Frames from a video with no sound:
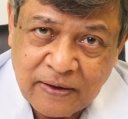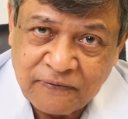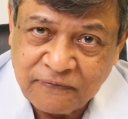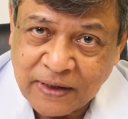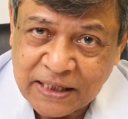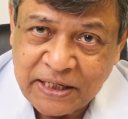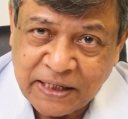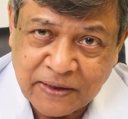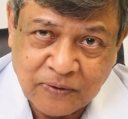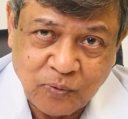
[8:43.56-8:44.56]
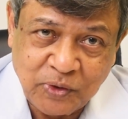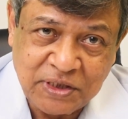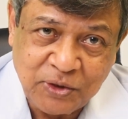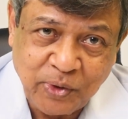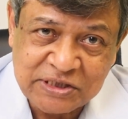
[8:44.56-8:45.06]
flirting
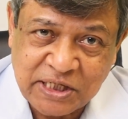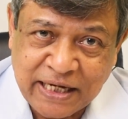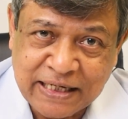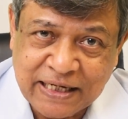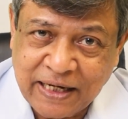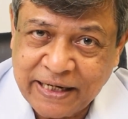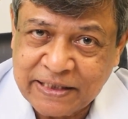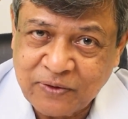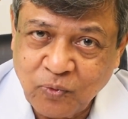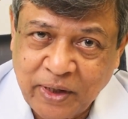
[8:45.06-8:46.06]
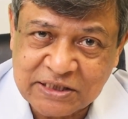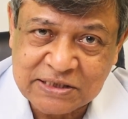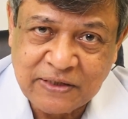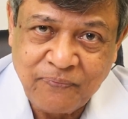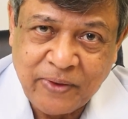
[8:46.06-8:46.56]
with USA and collective
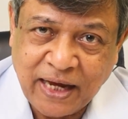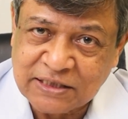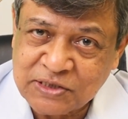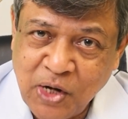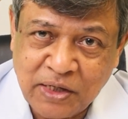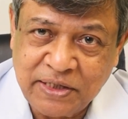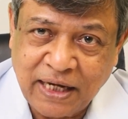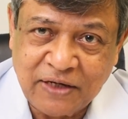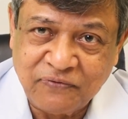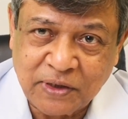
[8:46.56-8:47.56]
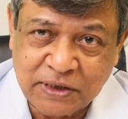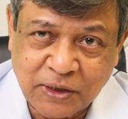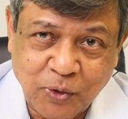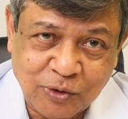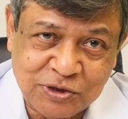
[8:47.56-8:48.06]
West, has not delivered the
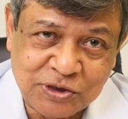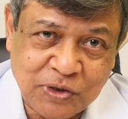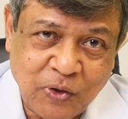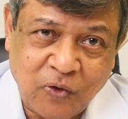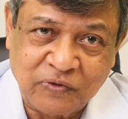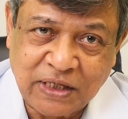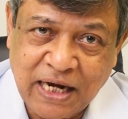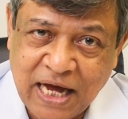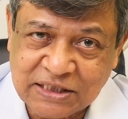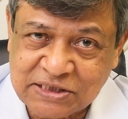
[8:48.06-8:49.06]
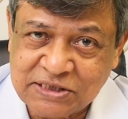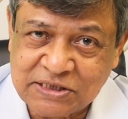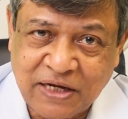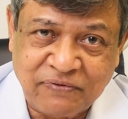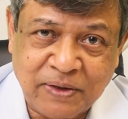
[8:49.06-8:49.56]
goods over the last
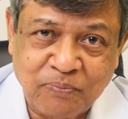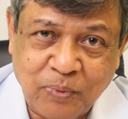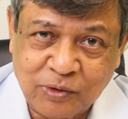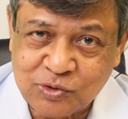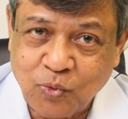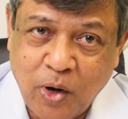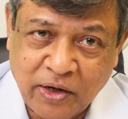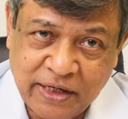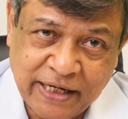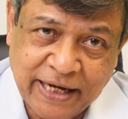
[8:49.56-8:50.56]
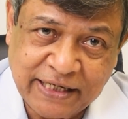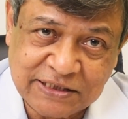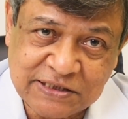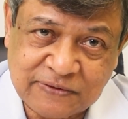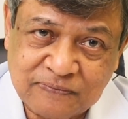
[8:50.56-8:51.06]
7 post-war
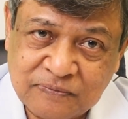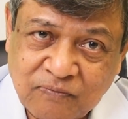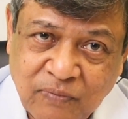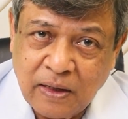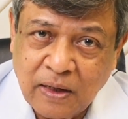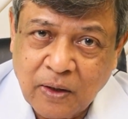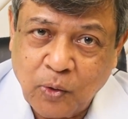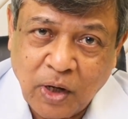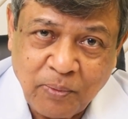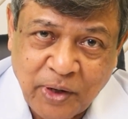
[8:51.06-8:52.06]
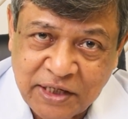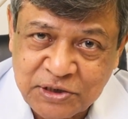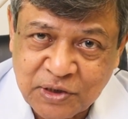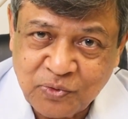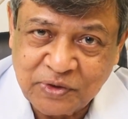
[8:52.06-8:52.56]
decades.
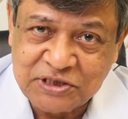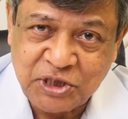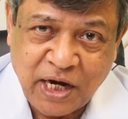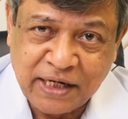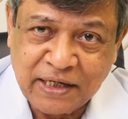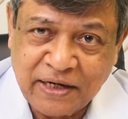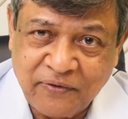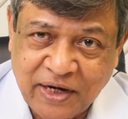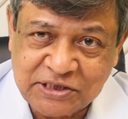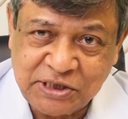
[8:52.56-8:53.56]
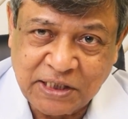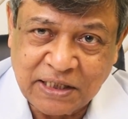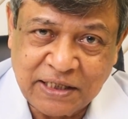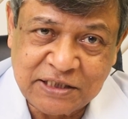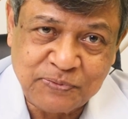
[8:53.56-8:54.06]
Collaboration with China and
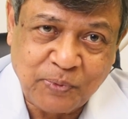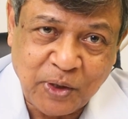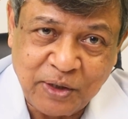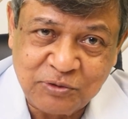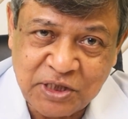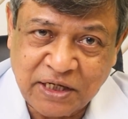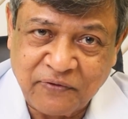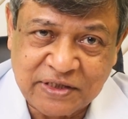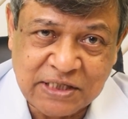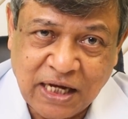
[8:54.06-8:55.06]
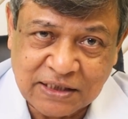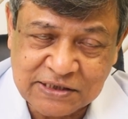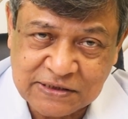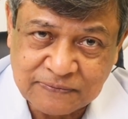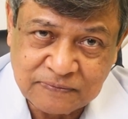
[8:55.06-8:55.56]
Russia is producing
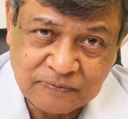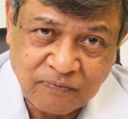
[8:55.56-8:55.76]
results.